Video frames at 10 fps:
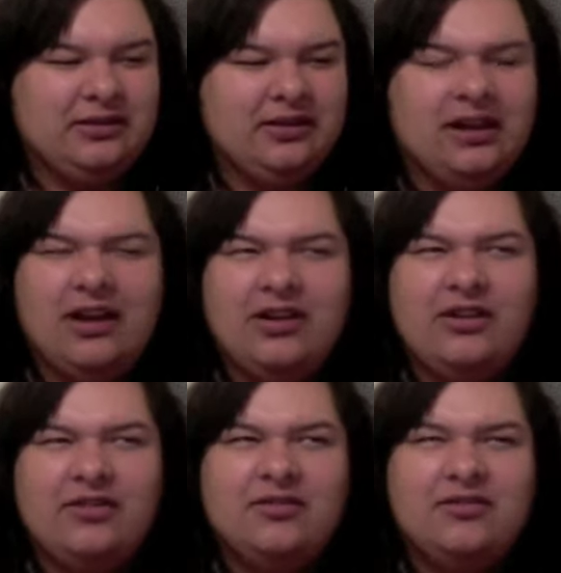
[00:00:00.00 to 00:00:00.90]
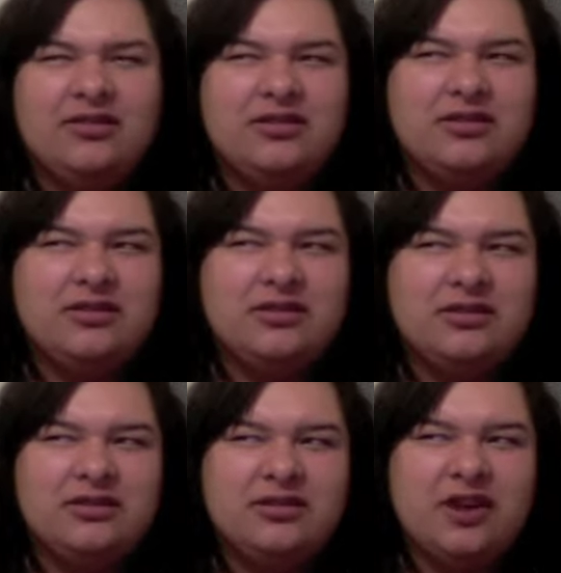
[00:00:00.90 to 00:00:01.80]
I don't know
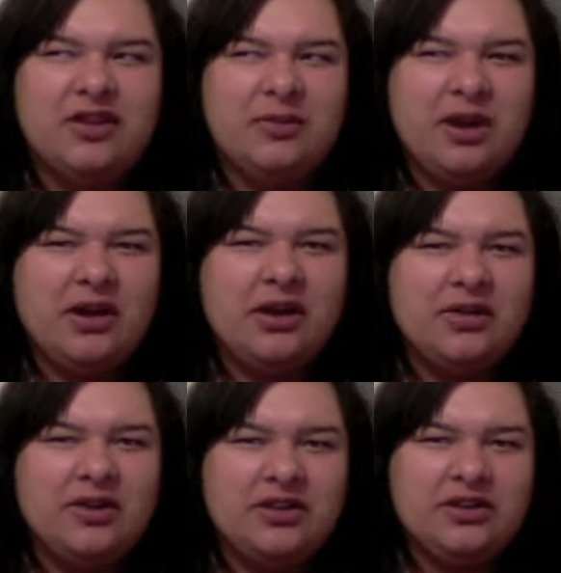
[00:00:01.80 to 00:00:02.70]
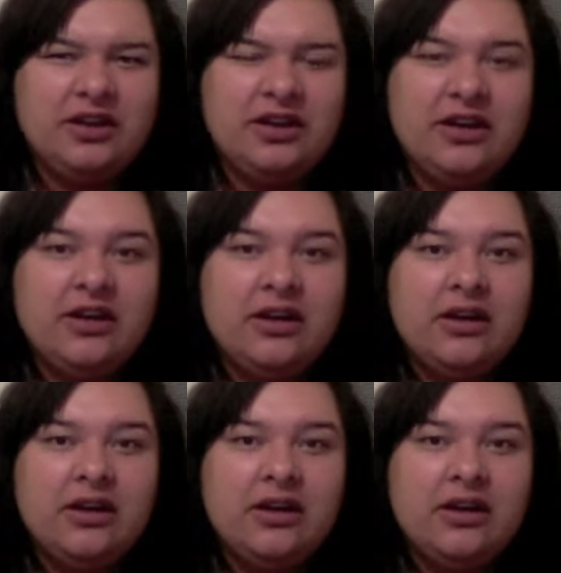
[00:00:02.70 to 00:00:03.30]
South American restaurant here,